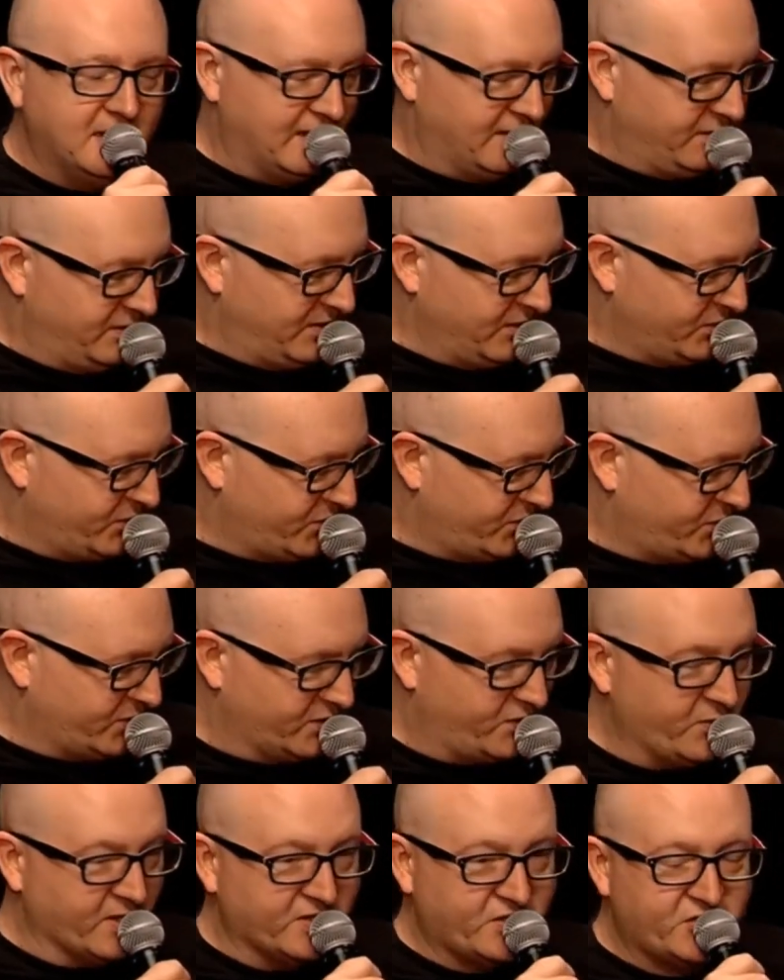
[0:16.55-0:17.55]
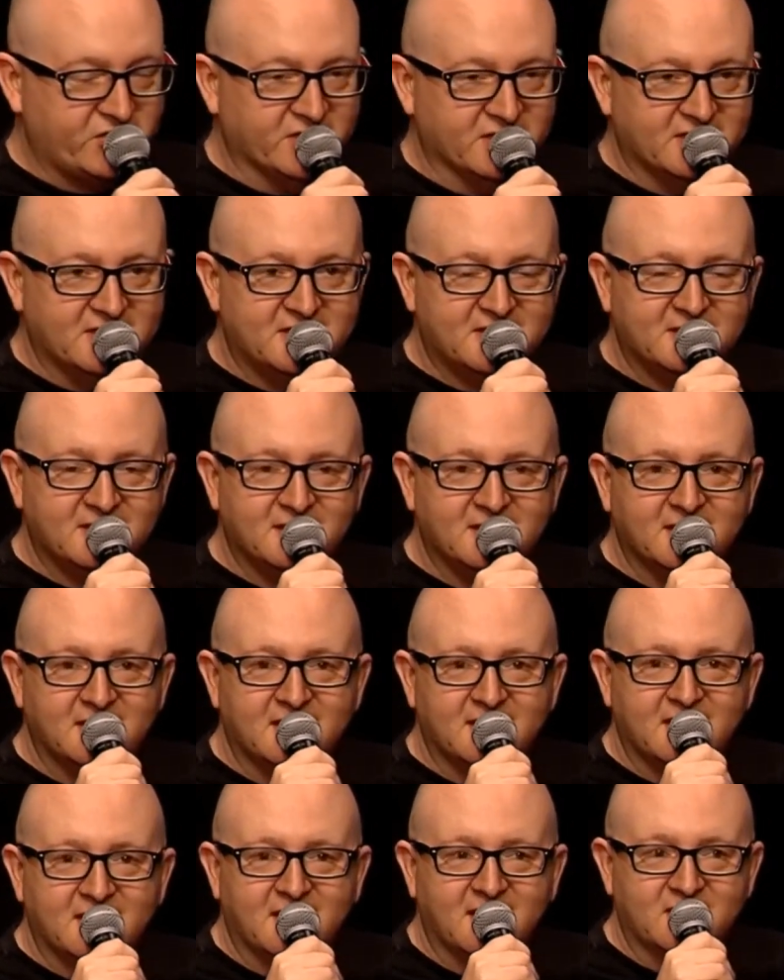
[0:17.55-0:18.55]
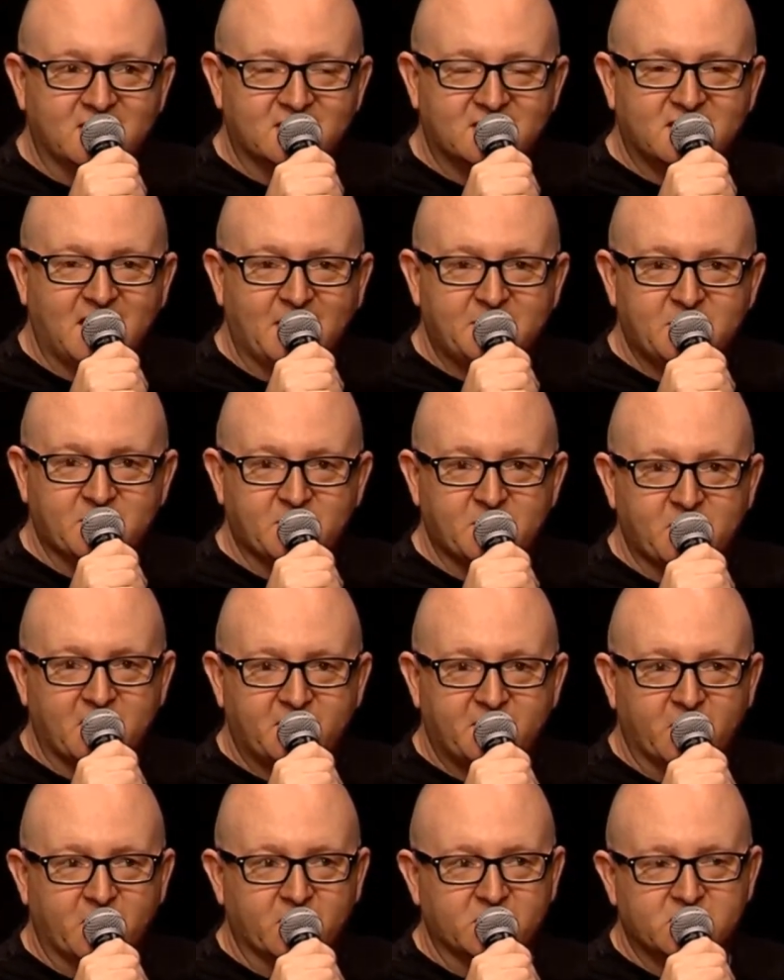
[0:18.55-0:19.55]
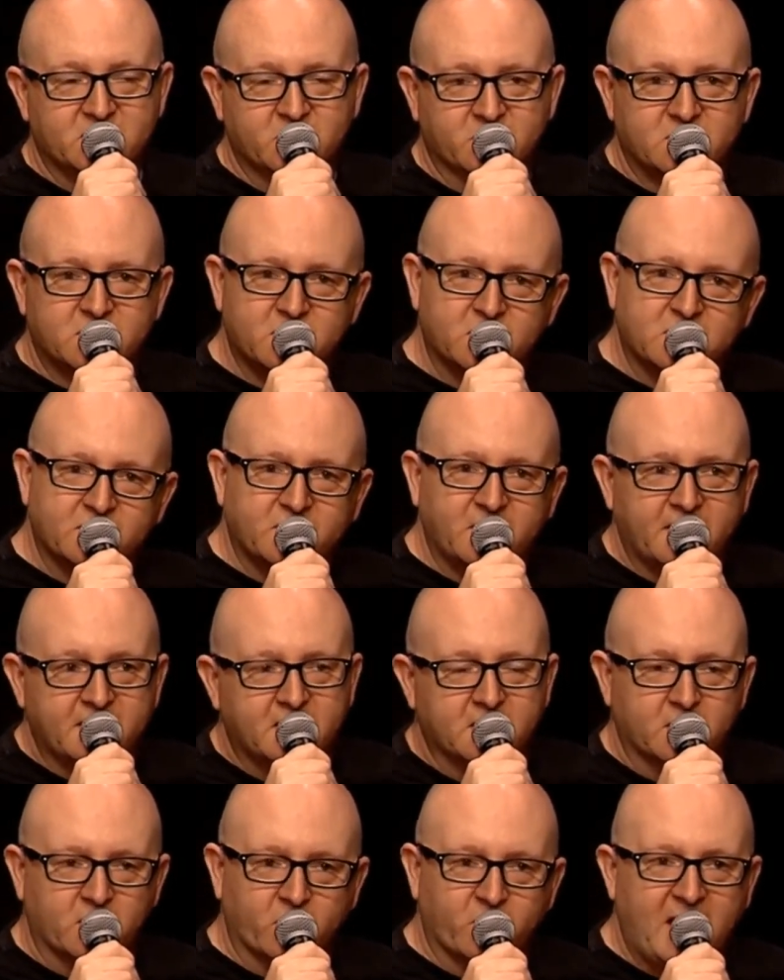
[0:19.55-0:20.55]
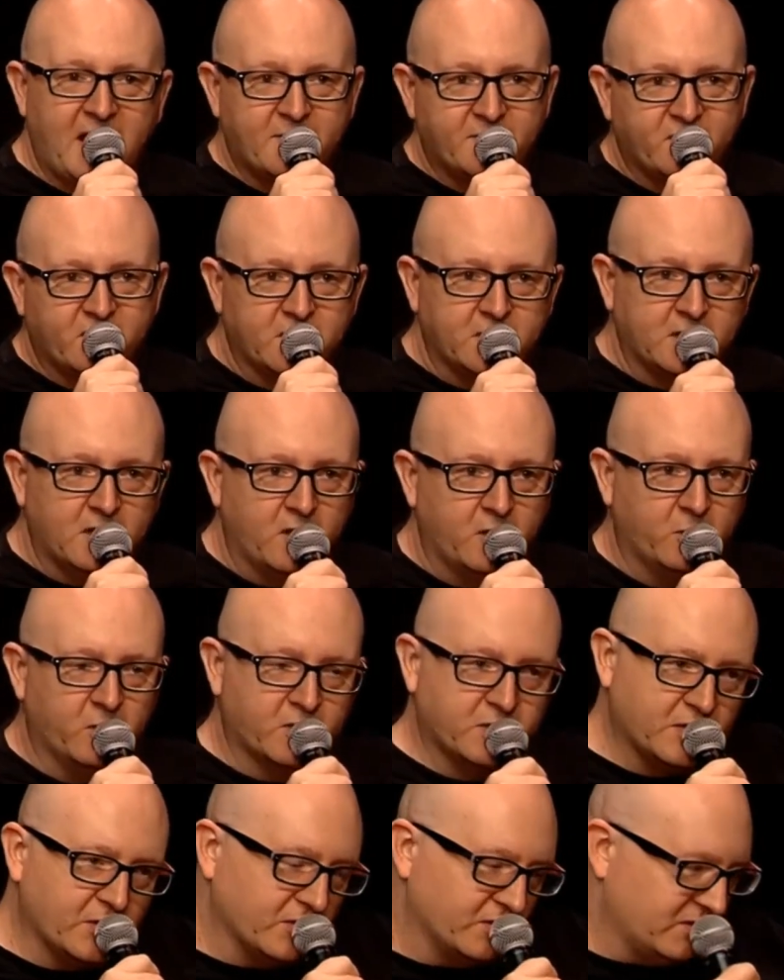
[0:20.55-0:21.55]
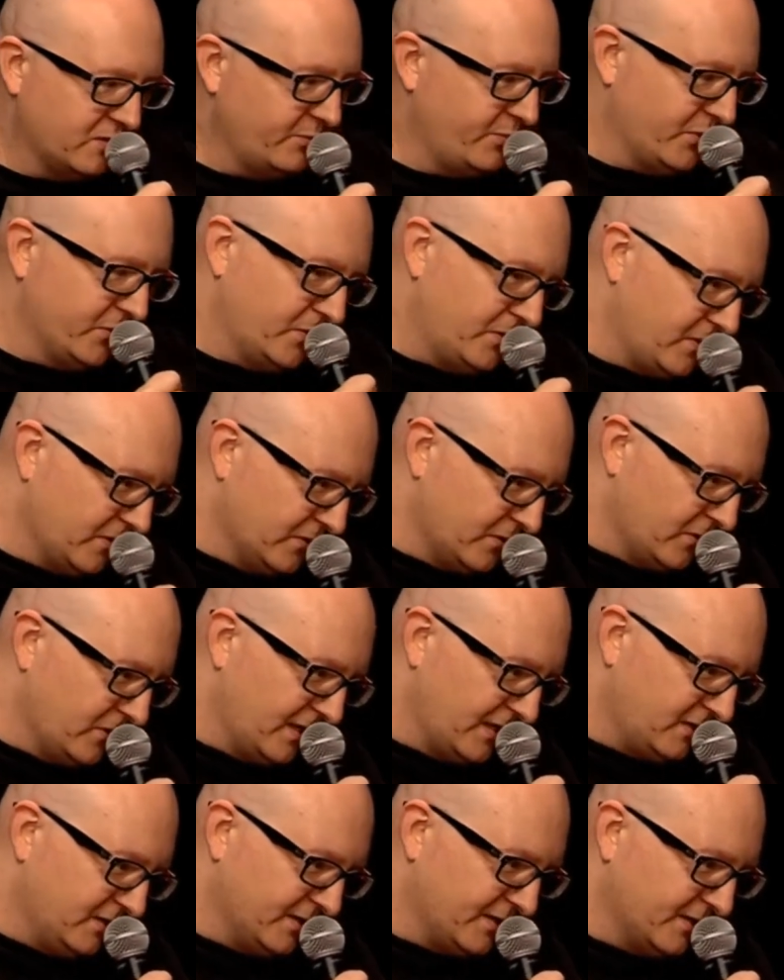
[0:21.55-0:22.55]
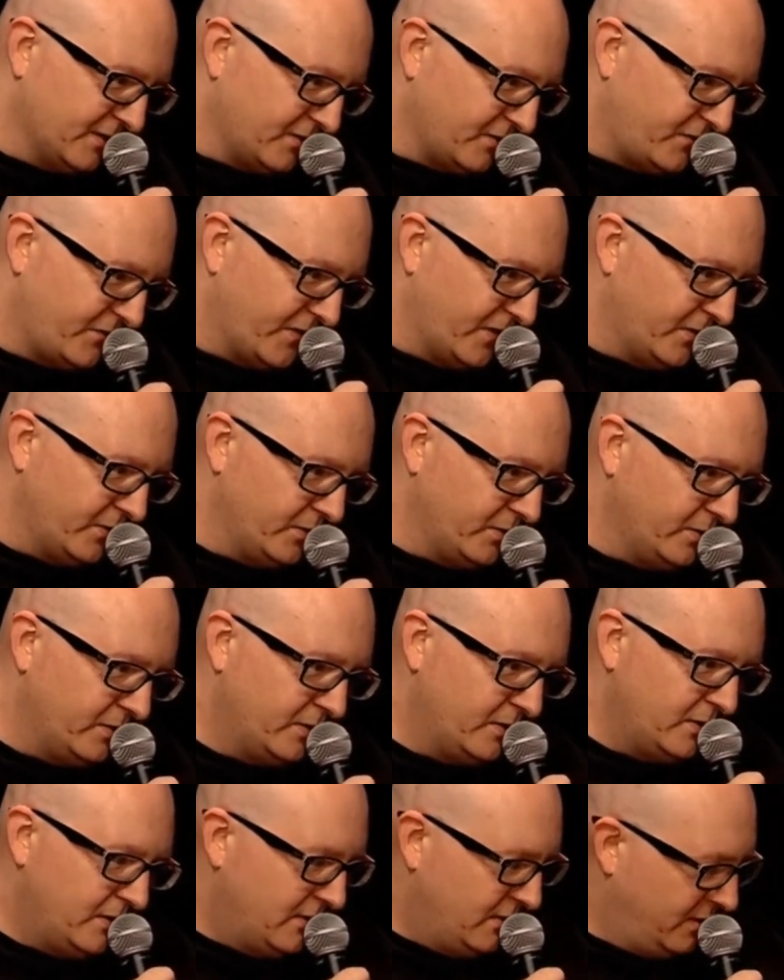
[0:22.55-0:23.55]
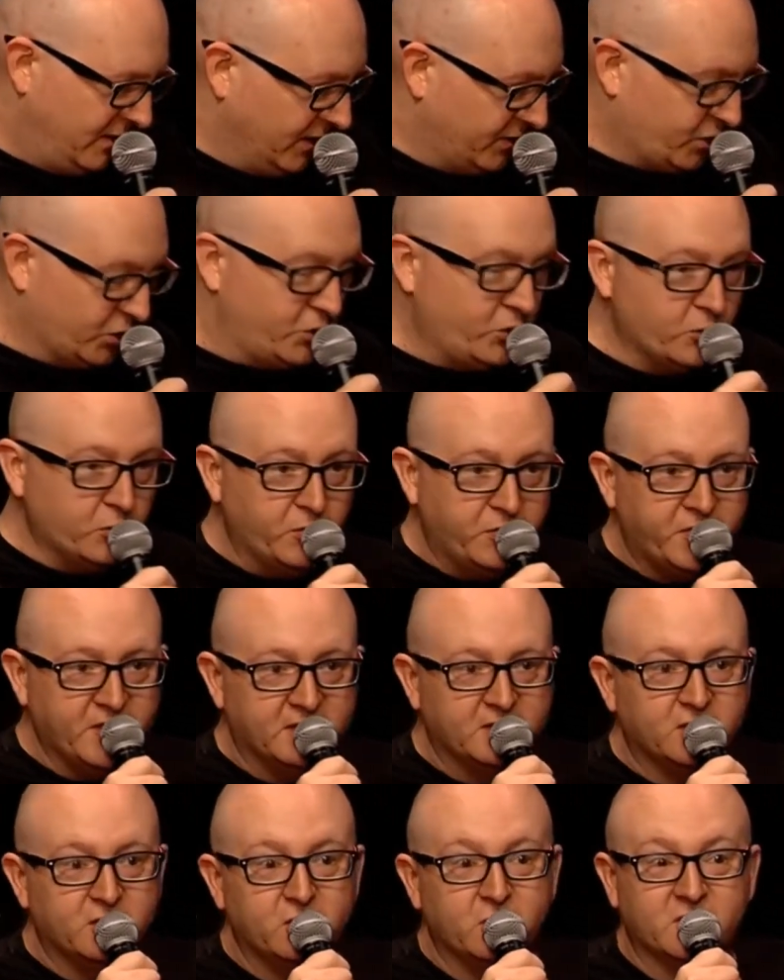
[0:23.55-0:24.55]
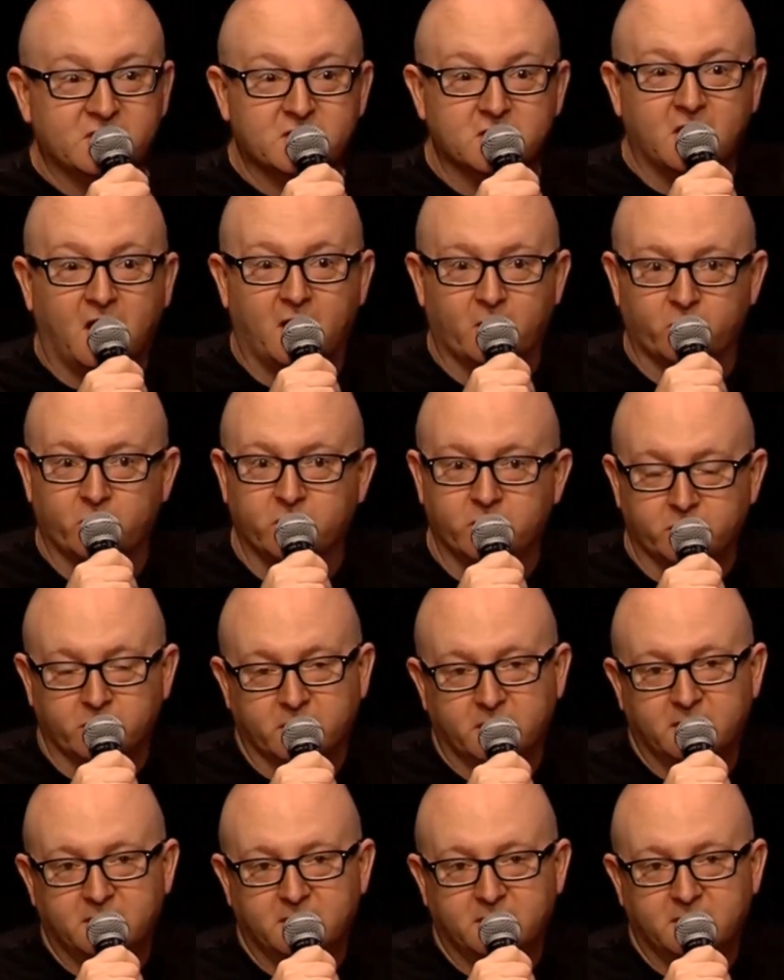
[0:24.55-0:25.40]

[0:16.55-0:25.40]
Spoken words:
They're just the questions. I just type them in my phone, so it's sort of like in a rap video where they're in the booth and they're like looking at the phone. It's a cool thing to do. It's not rude.